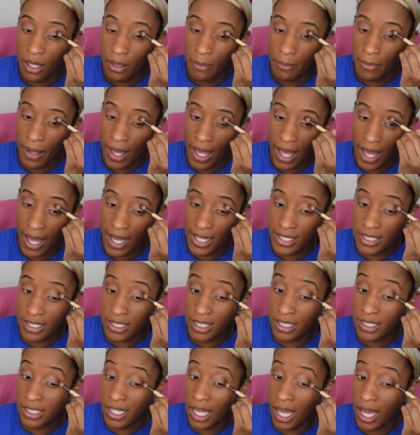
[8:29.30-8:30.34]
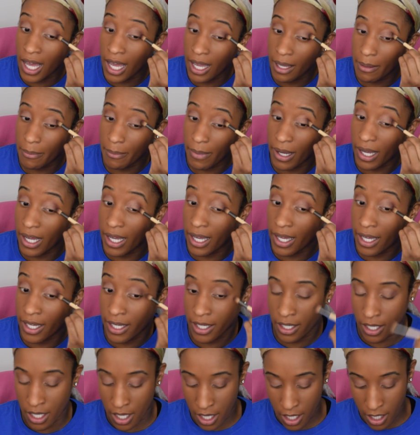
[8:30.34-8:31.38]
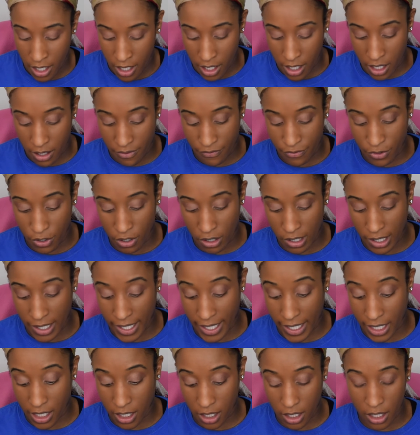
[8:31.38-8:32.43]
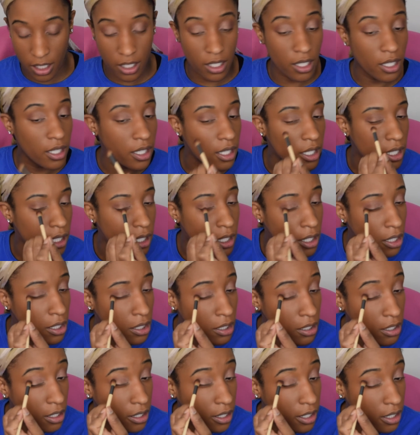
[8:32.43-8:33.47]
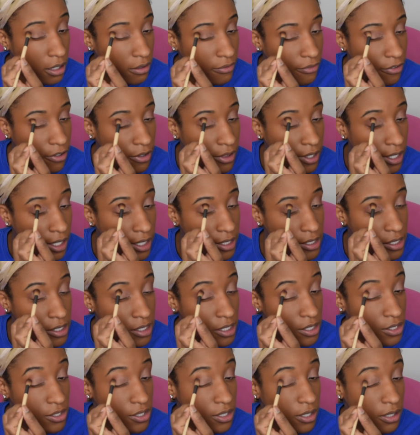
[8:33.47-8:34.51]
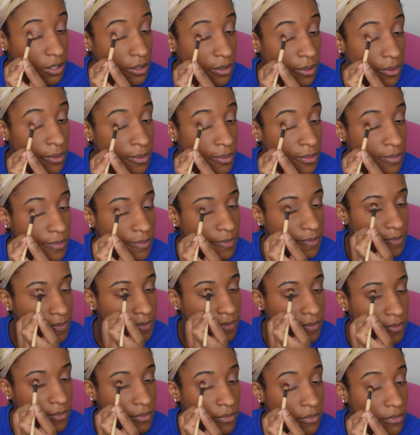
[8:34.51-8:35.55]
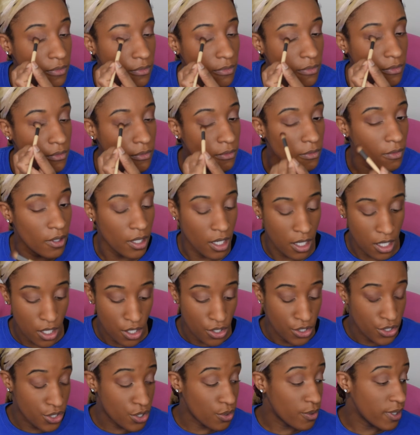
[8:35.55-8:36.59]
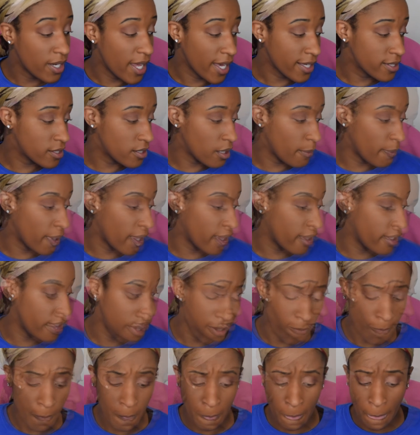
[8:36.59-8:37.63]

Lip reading: pass the time by if you're like looking for things to do. So next on my list,